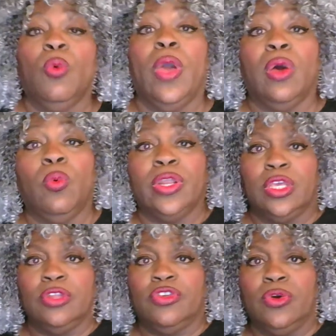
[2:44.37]
Well, what
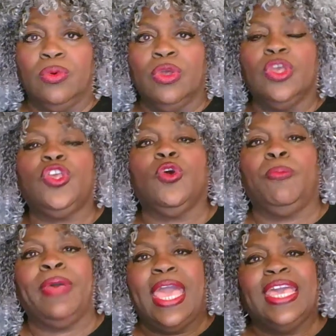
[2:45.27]
do? You
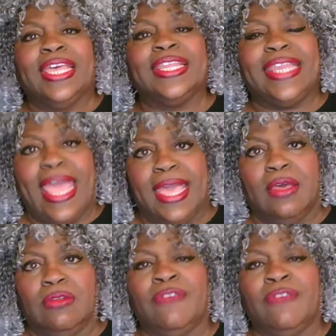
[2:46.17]
pay it down.